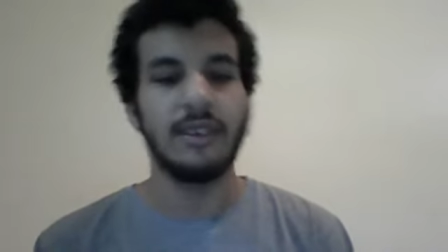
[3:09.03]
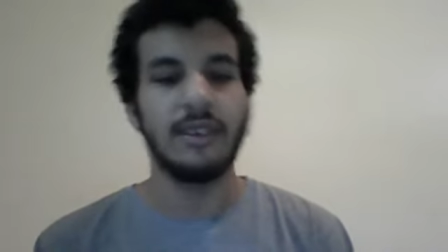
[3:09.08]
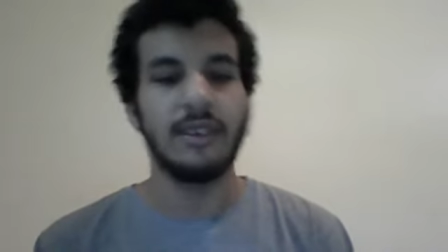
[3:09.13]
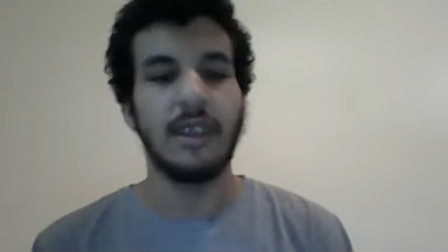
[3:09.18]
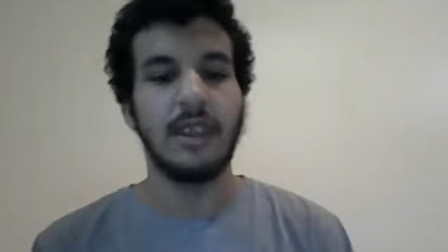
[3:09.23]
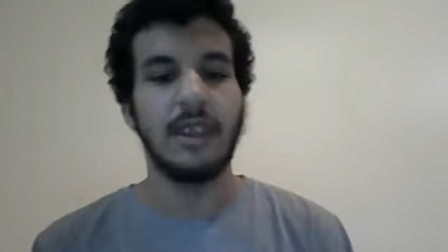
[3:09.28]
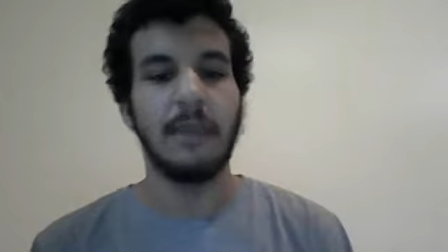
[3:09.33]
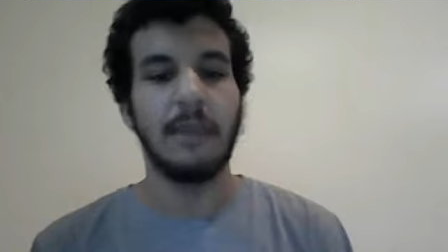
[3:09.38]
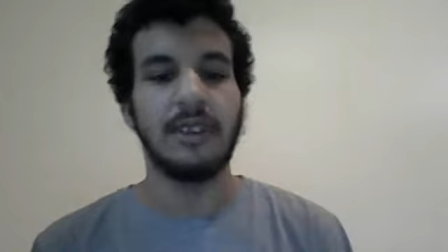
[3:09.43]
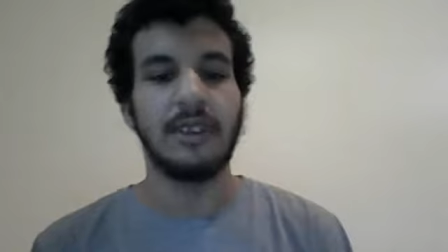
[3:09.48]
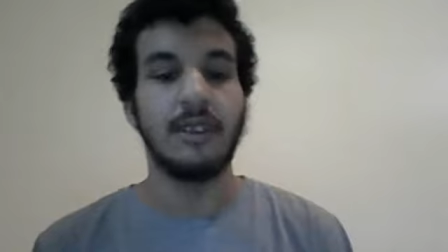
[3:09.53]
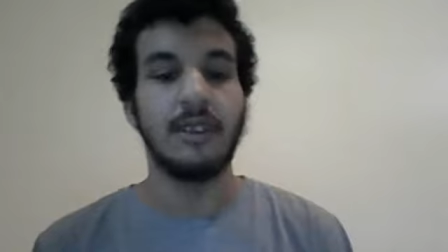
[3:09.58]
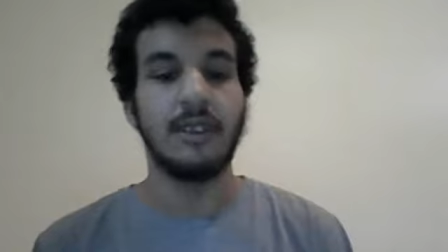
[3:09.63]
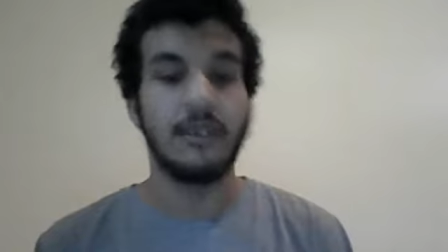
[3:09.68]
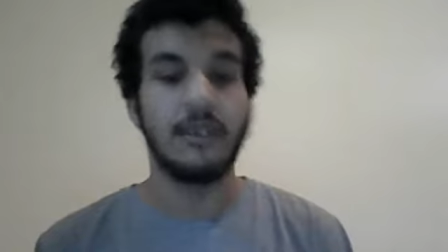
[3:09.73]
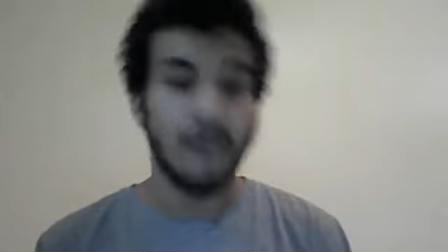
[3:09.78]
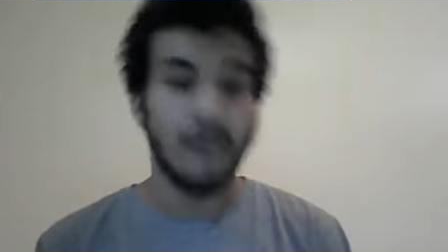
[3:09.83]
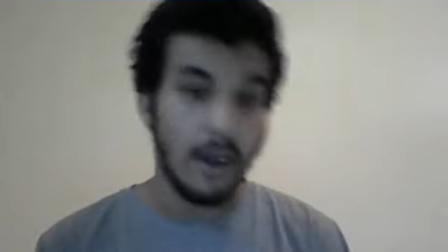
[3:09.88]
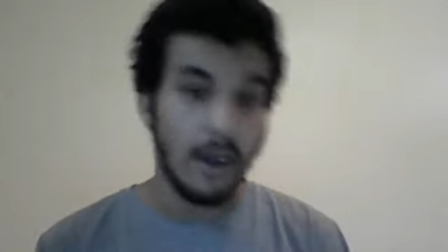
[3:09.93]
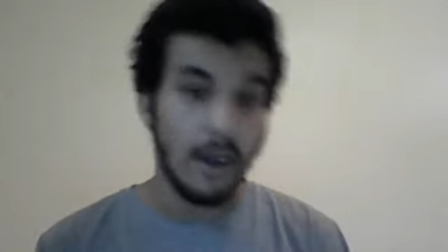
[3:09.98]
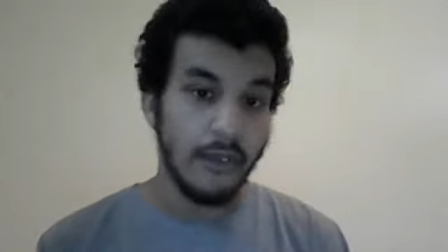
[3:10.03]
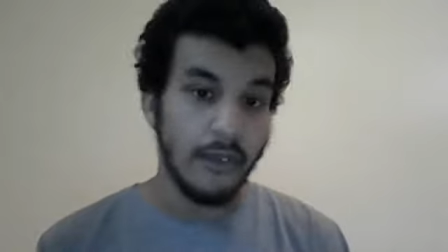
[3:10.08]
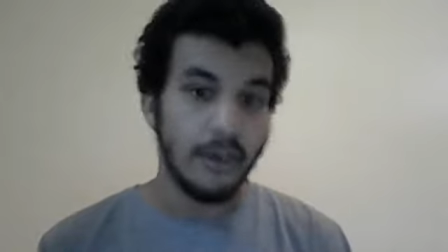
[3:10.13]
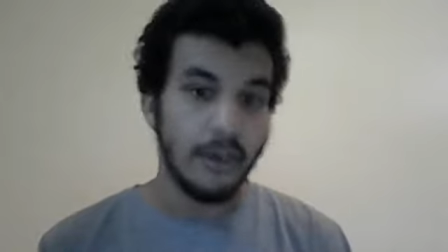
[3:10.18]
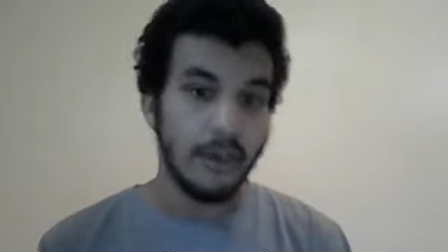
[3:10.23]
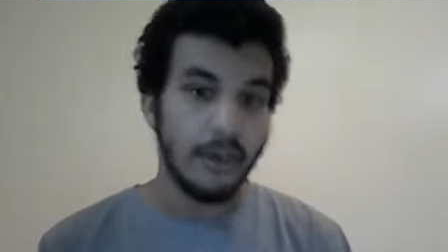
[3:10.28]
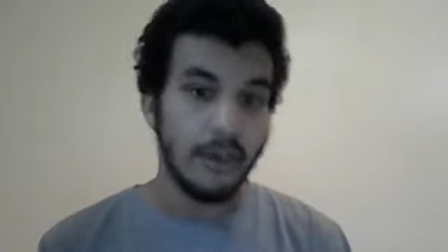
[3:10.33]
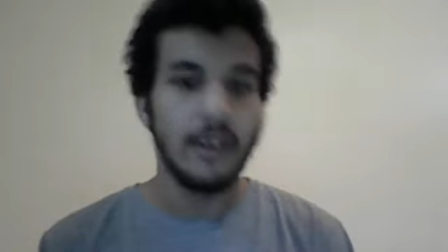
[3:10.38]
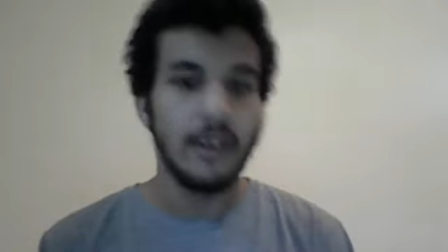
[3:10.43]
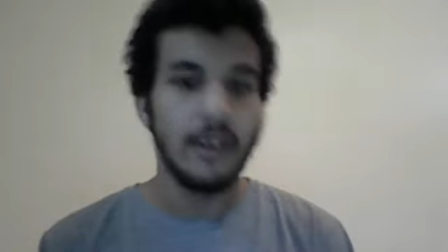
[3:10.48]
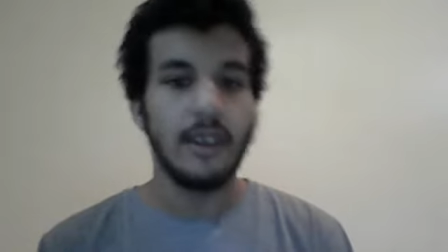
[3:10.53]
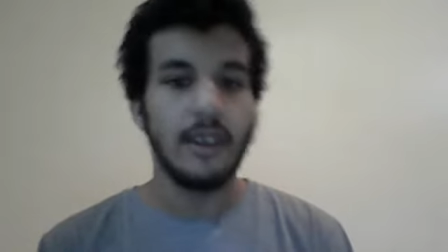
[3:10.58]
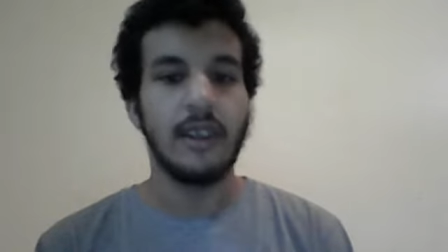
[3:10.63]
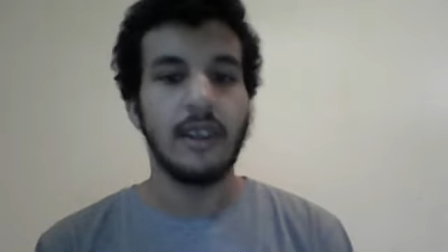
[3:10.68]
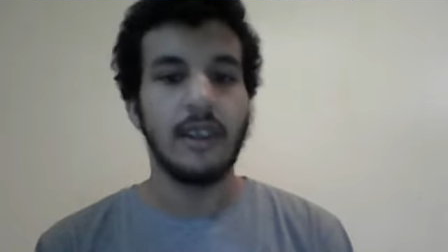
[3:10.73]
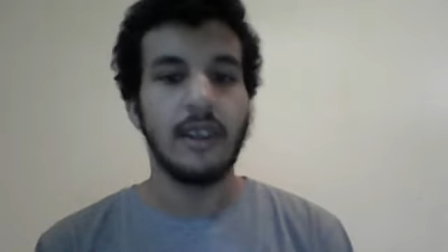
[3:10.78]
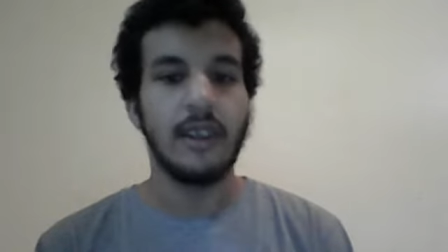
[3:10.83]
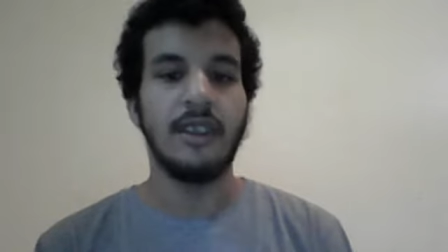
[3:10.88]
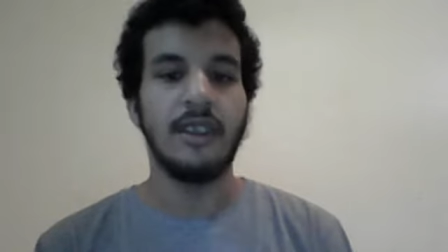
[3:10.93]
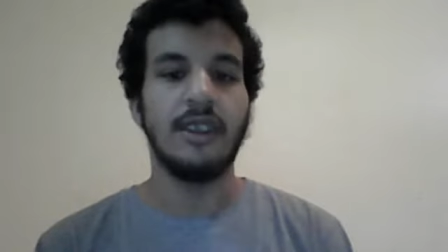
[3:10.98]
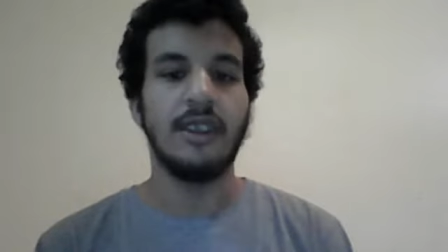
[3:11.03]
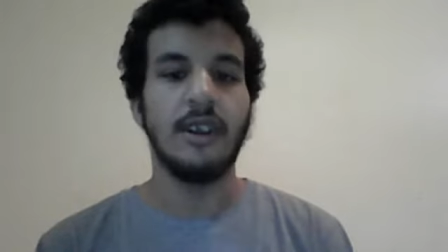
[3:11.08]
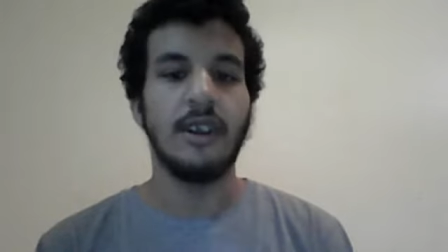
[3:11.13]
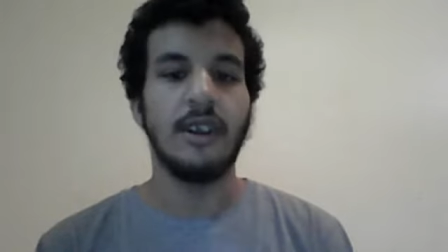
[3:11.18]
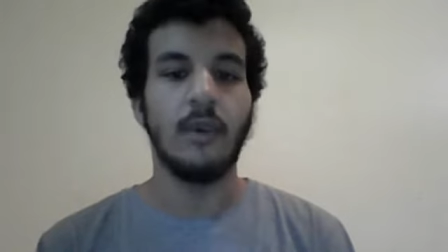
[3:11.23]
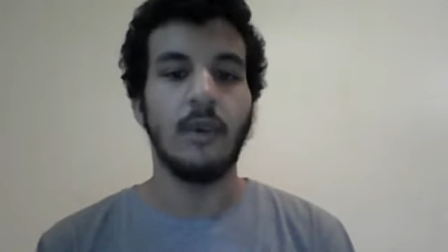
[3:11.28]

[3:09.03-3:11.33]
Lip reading: and then he mentions his father, and then he